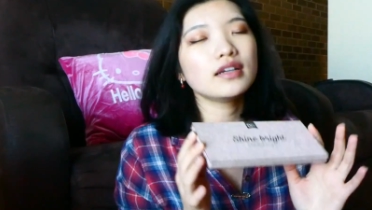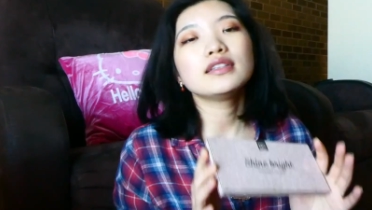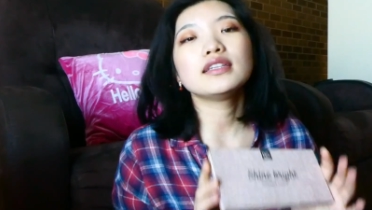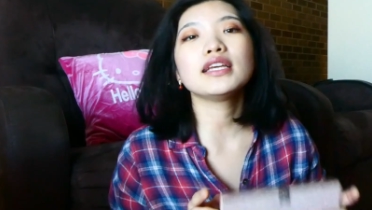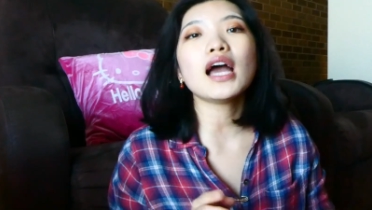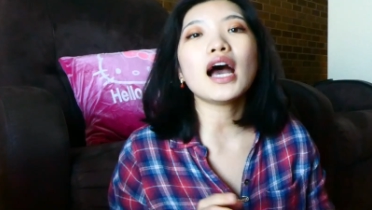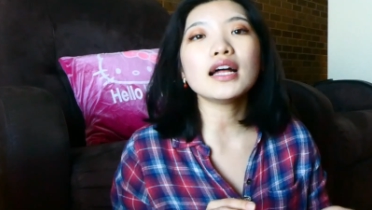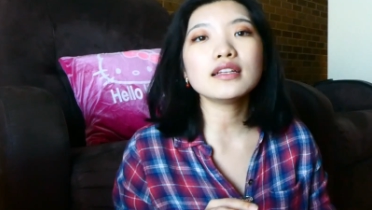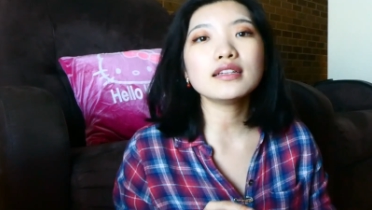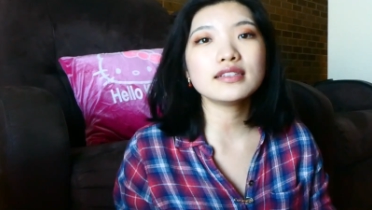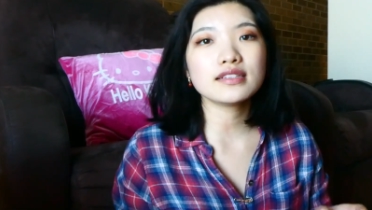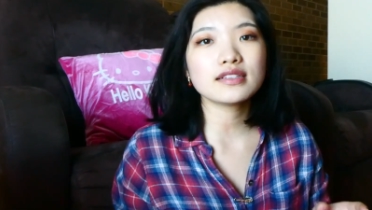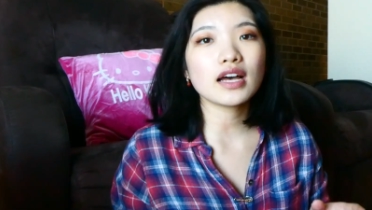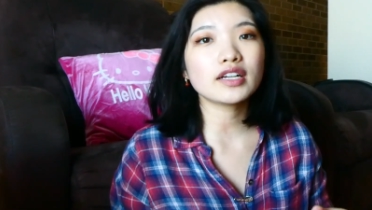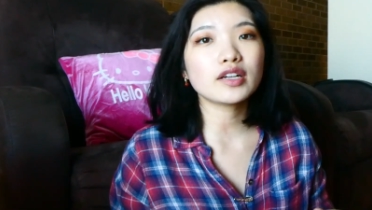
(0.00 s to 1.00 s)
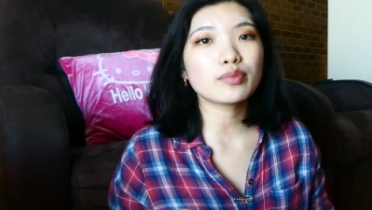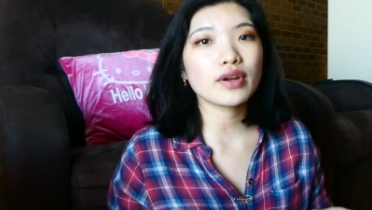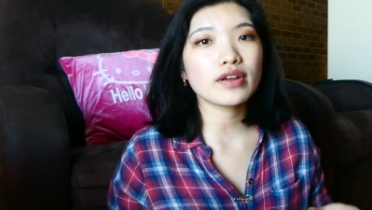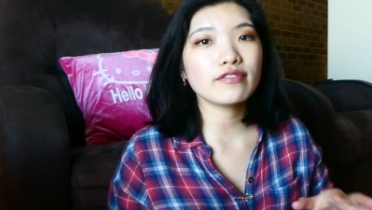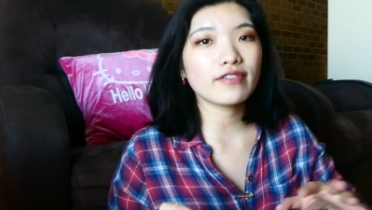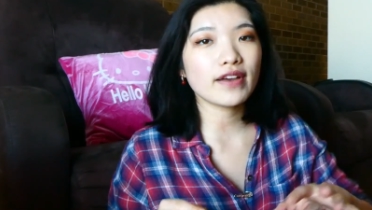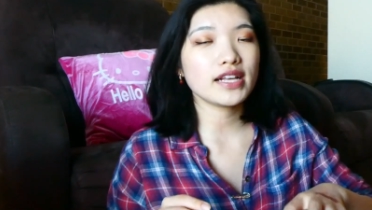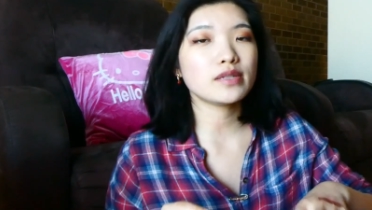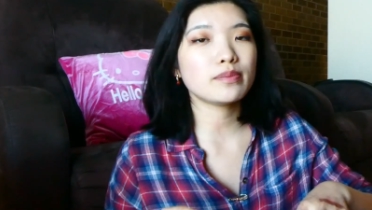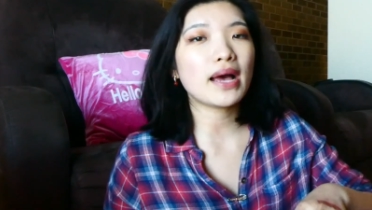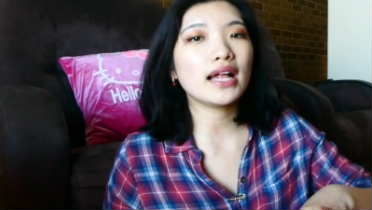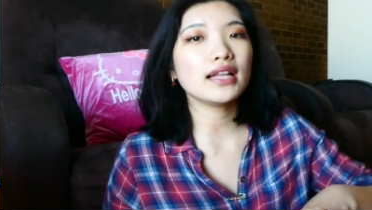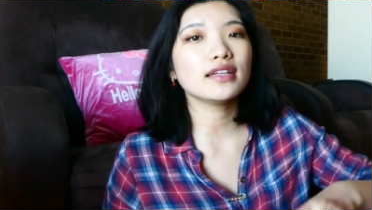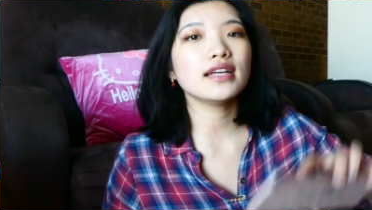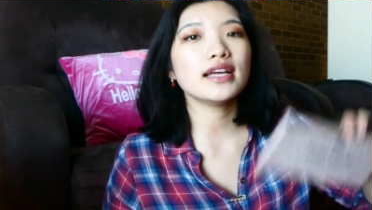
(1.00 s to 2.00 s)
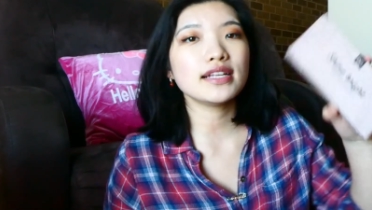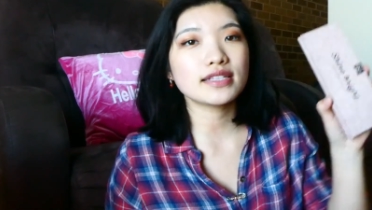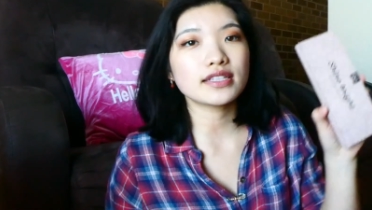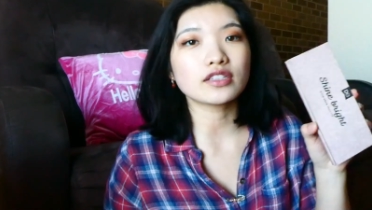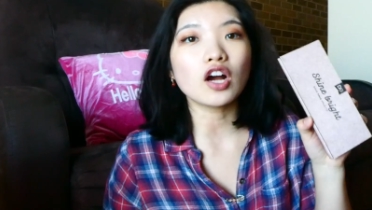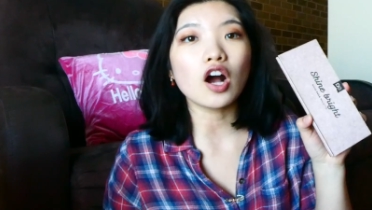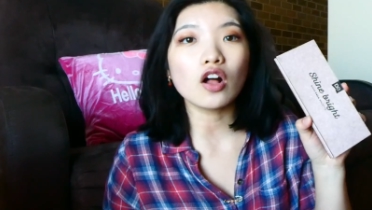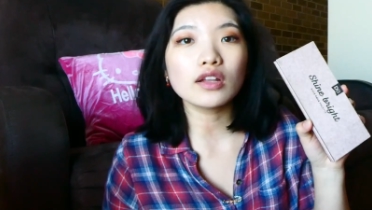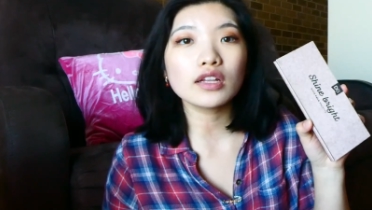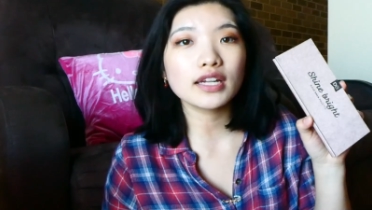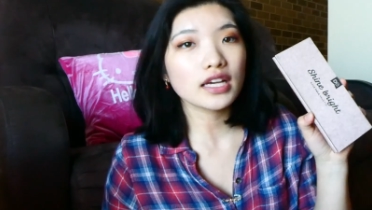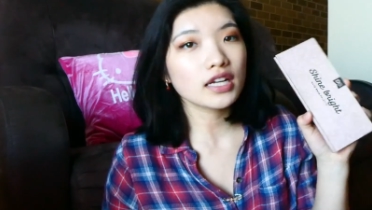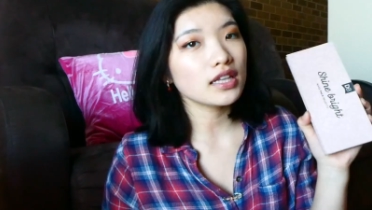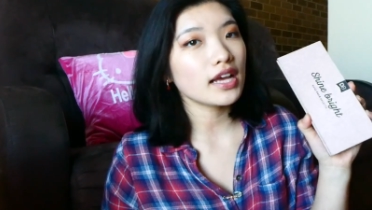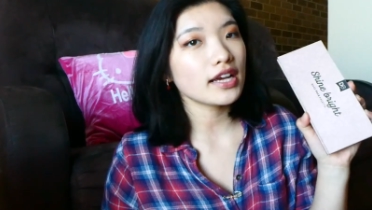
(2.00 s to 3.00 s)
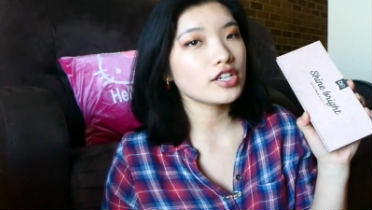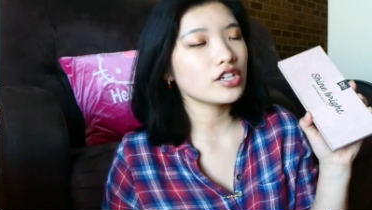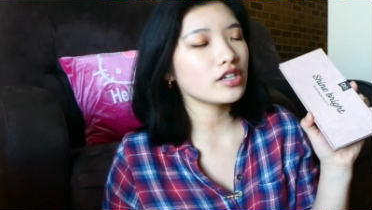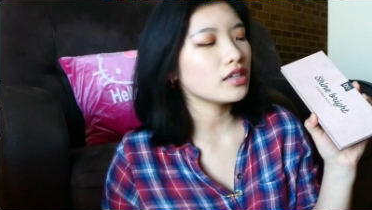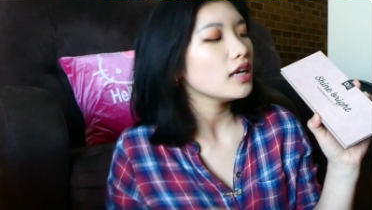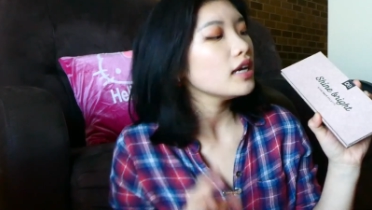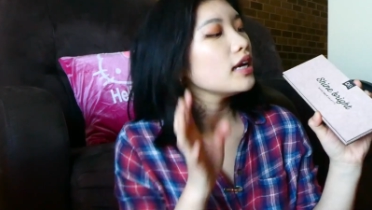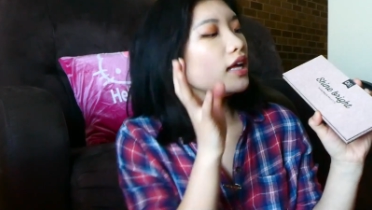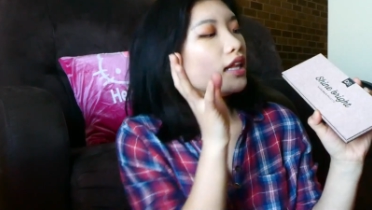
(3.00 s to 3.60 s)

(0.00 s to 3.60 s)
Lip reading: The other designer brand face palette is their holiday collection.